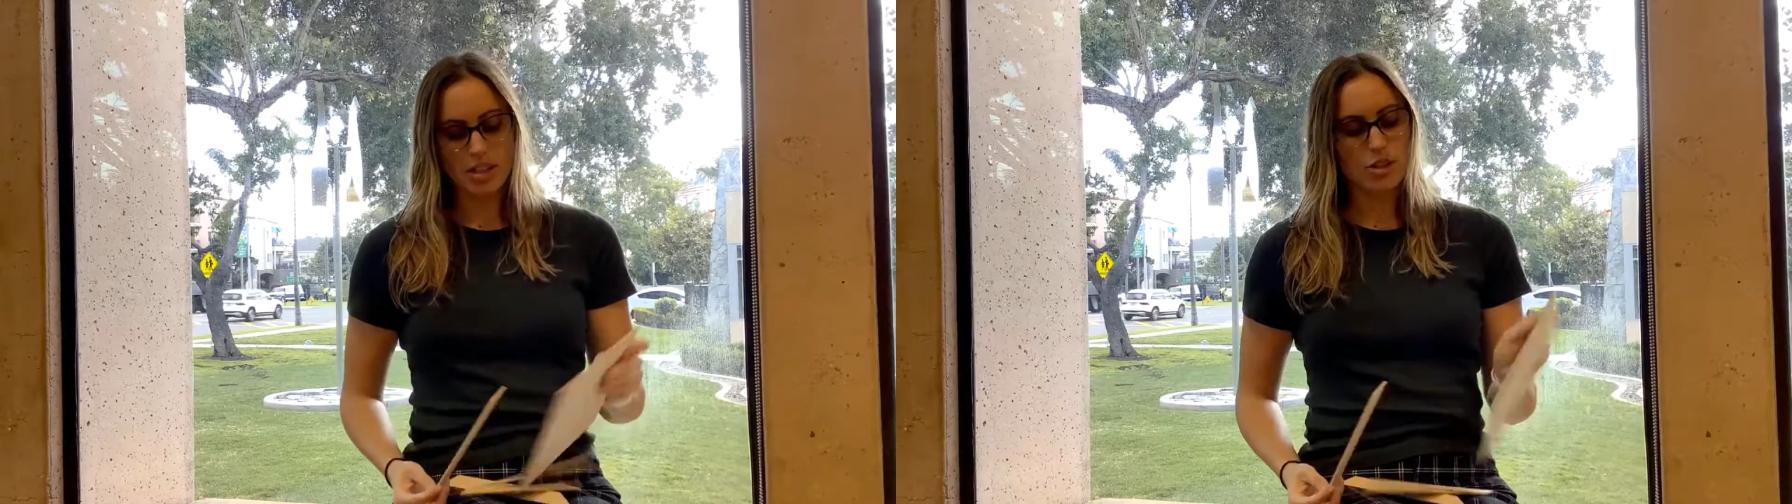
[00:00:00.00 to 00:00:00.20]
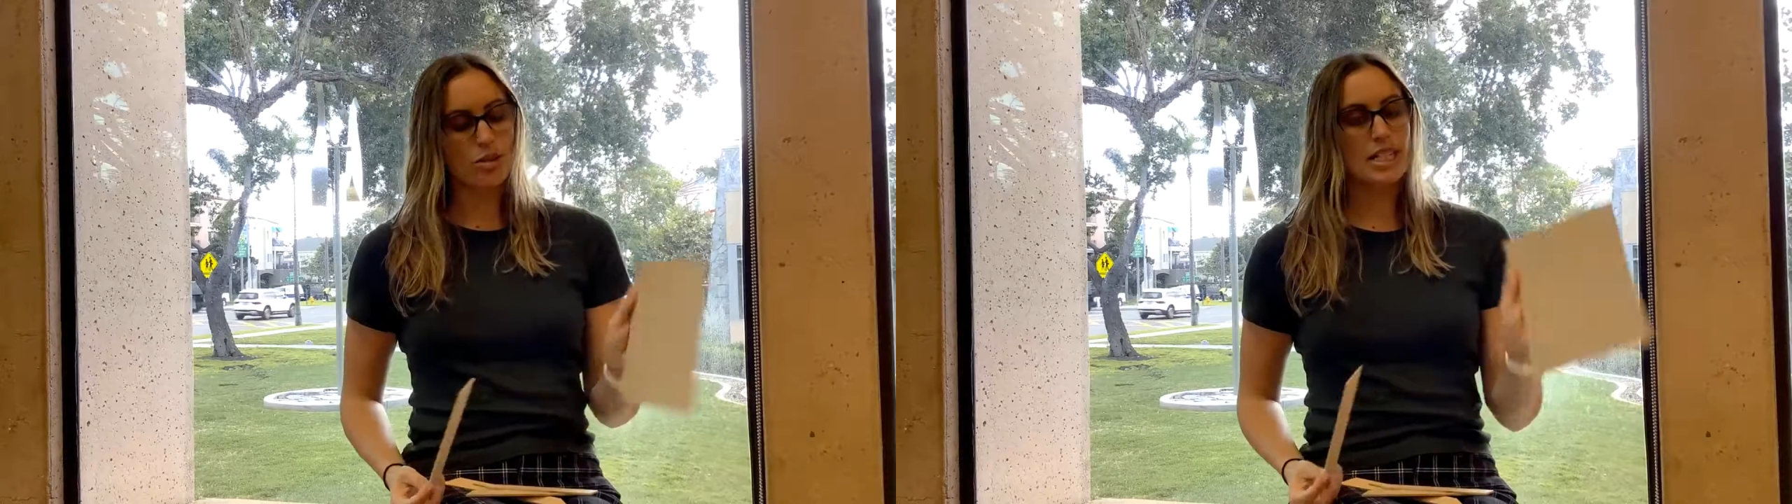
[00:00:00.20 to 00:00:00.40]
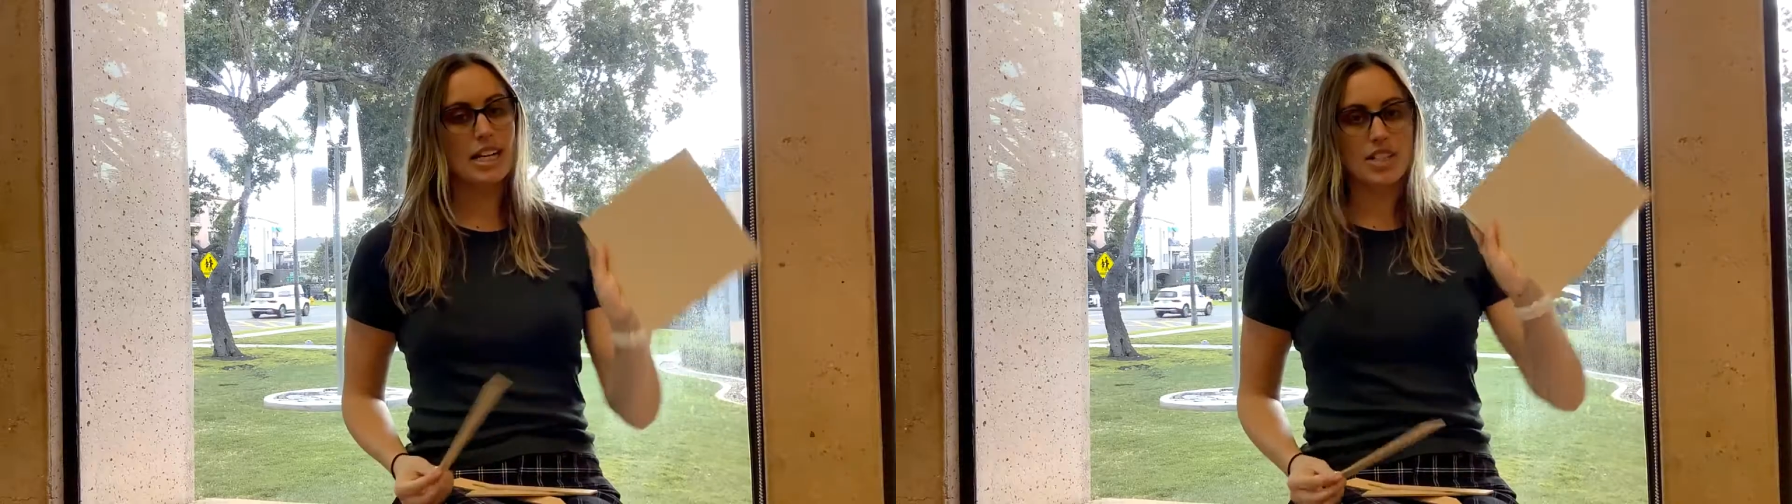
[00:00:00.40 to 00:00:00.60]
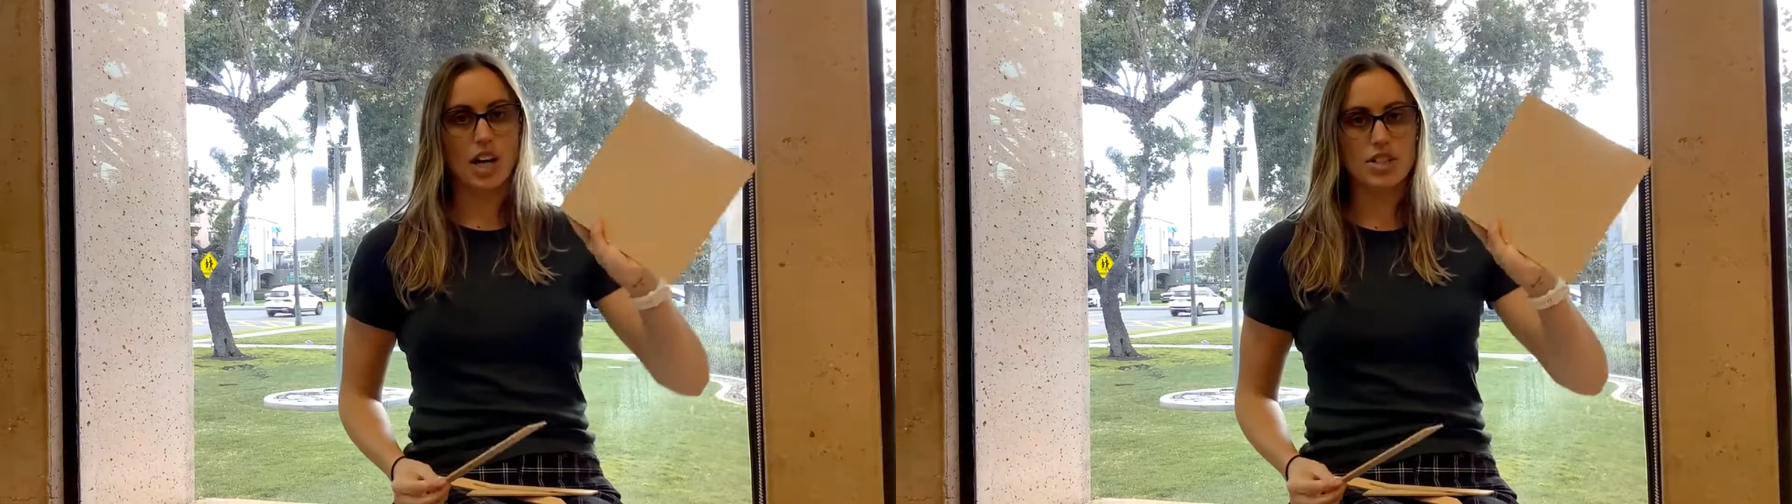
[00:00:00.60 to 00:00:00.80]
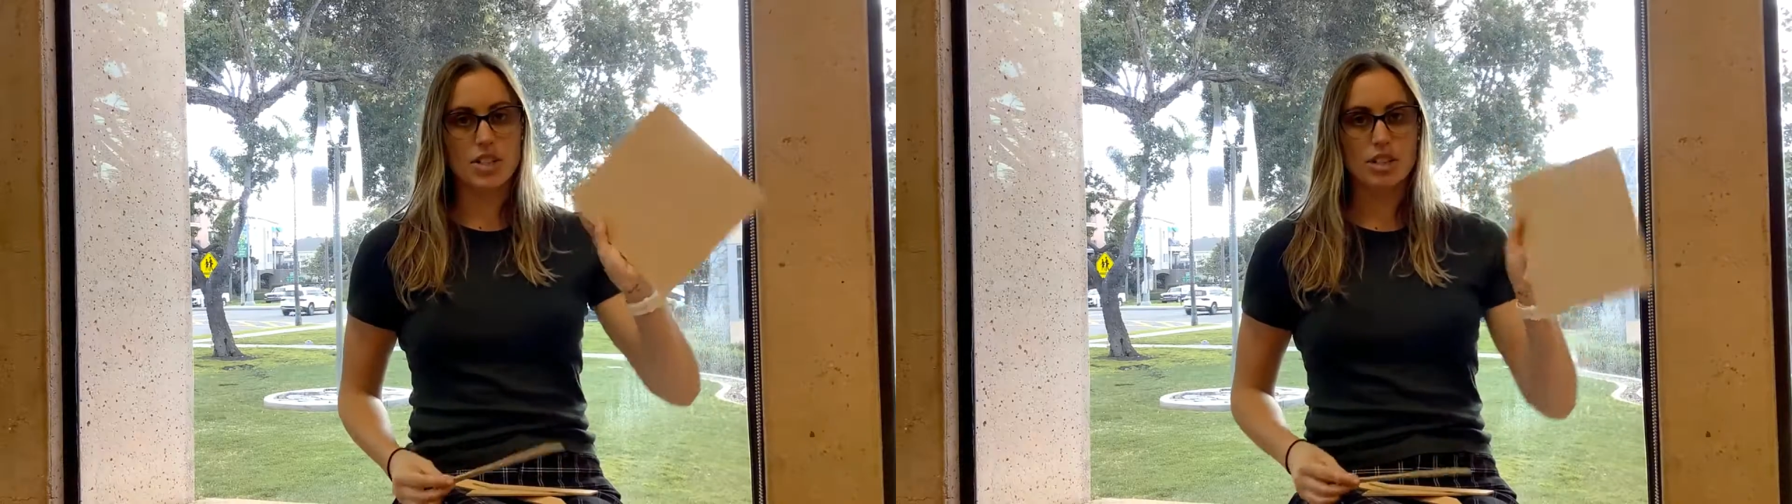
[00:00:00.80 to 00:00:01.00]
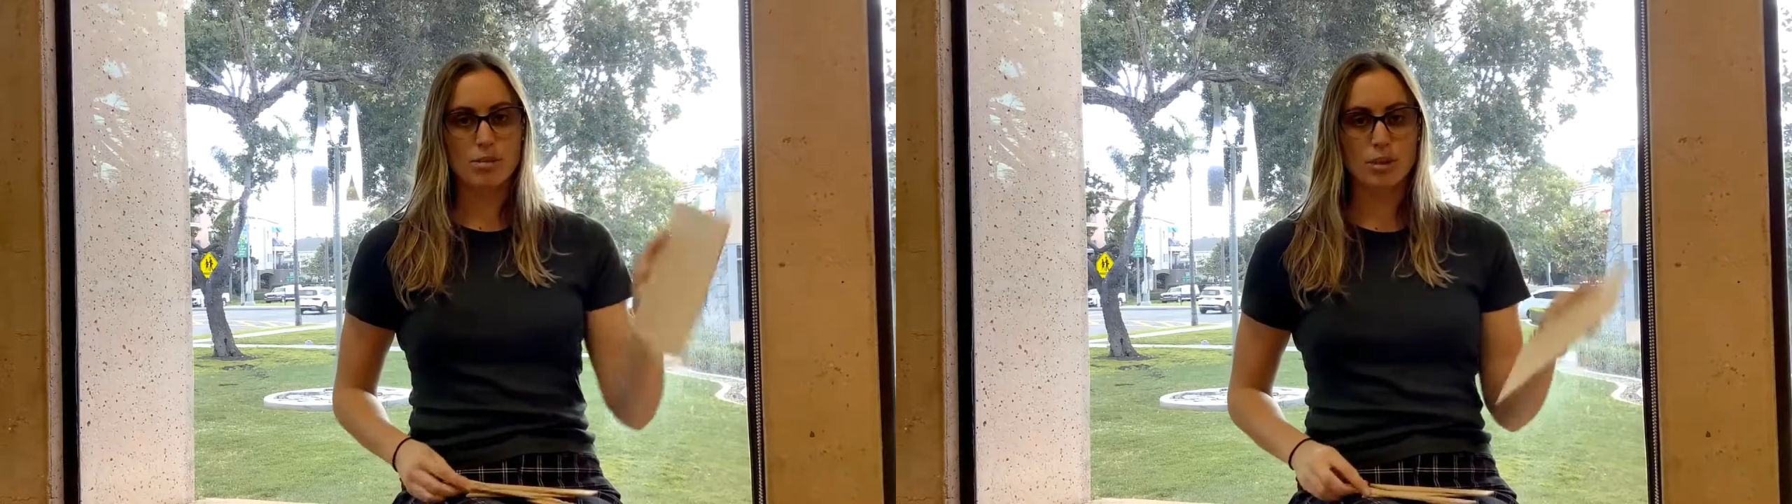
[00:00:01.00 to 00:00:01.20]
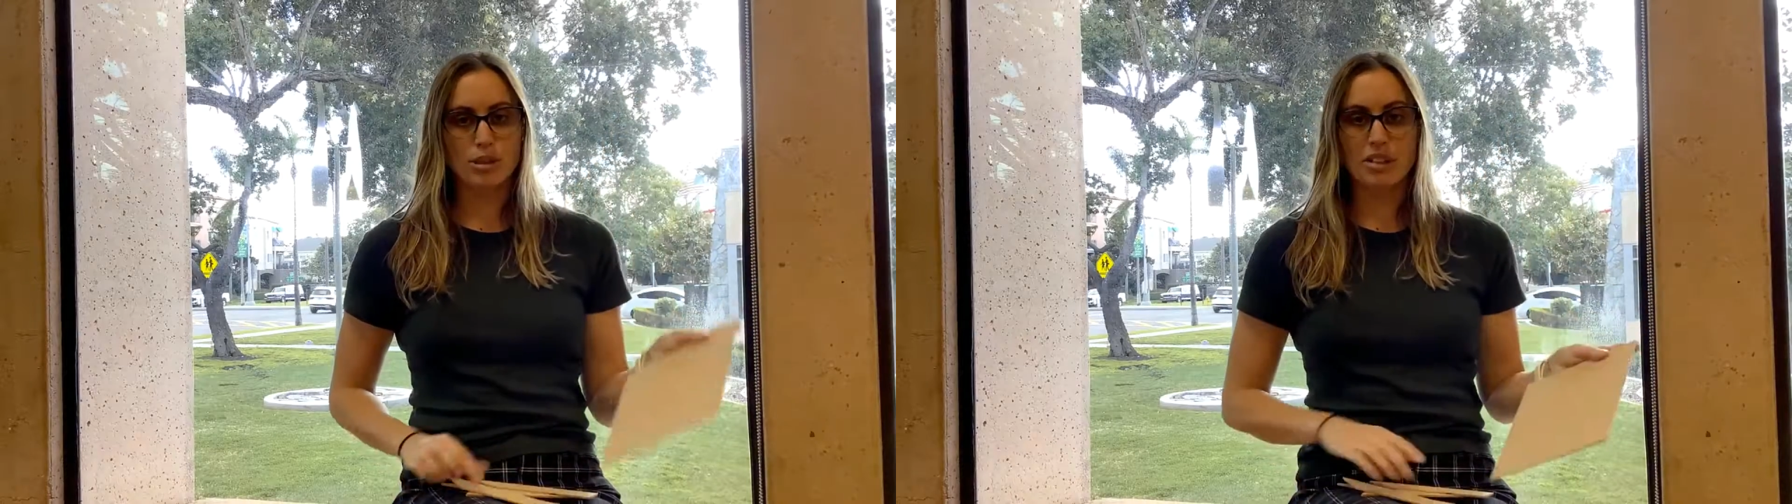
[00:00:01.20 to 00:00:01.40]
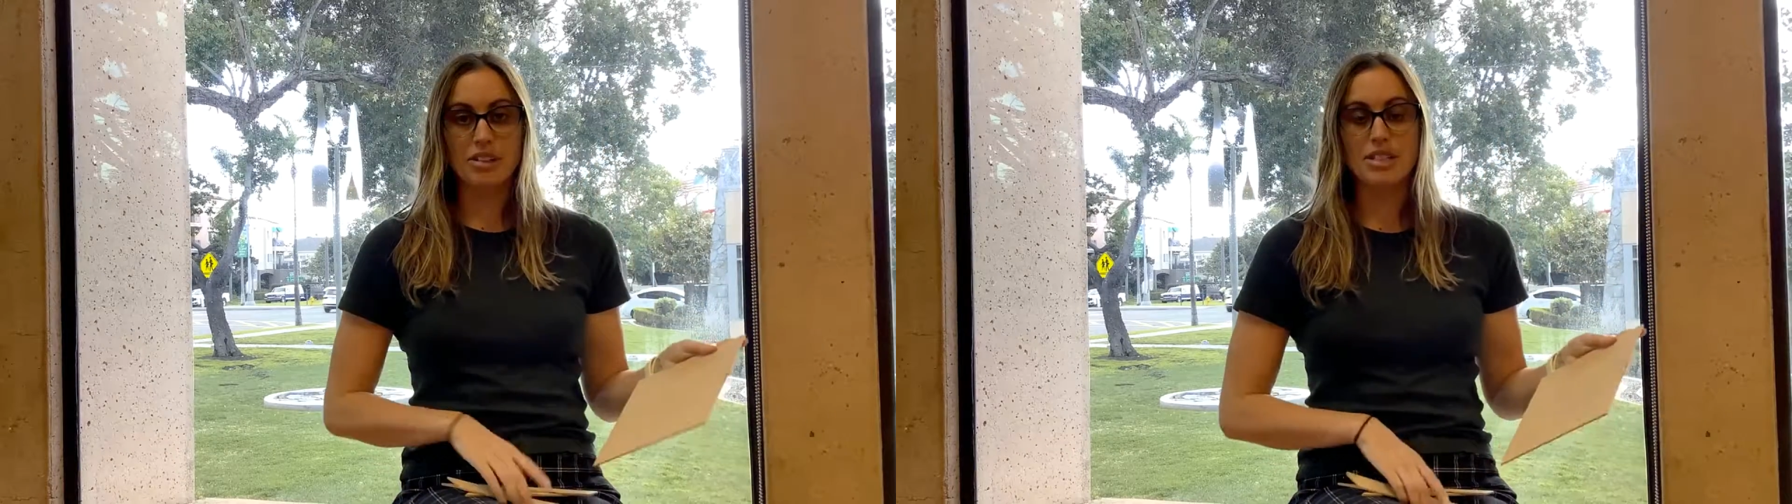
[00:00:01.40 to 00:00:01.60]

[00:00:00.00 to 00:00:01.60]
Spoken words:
to attach onto your mirror